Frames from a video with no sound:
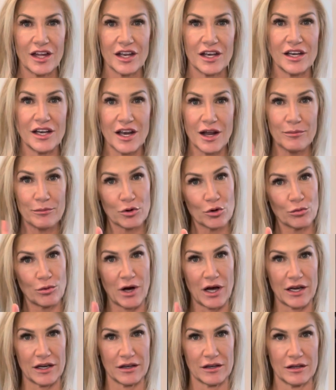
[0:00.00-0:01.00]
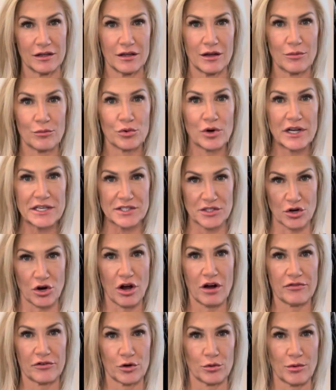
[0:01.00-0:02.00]
Number one, price your
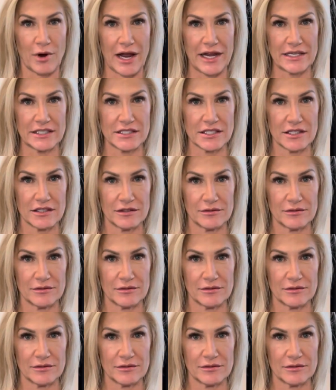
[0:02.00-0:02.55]
offer right.